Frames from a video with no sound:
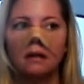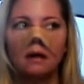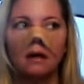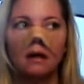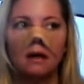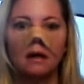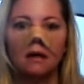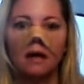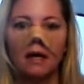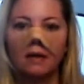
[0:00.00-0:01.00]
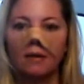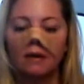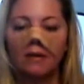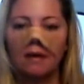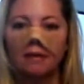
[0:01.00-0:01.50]
I know I
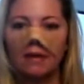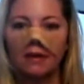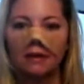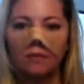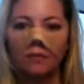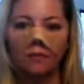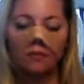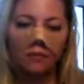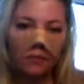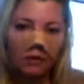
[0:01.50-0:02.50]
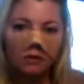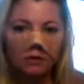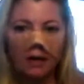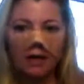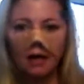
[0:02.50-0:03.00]
don't have anything to lose
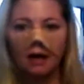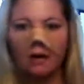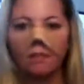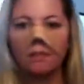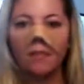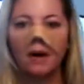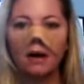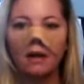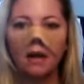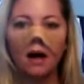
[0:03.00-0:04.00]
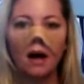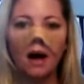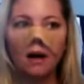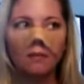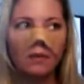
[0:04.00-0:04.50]
right now, but
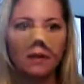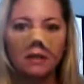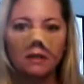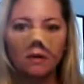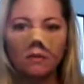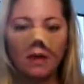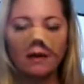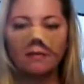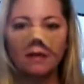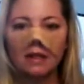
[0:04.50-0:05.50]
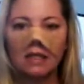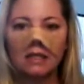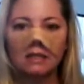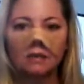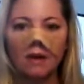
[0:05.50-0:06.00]
I really don't like feeling
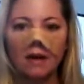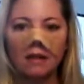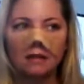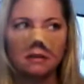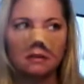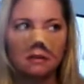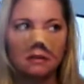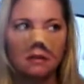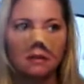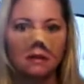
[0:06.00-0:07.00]
this way, this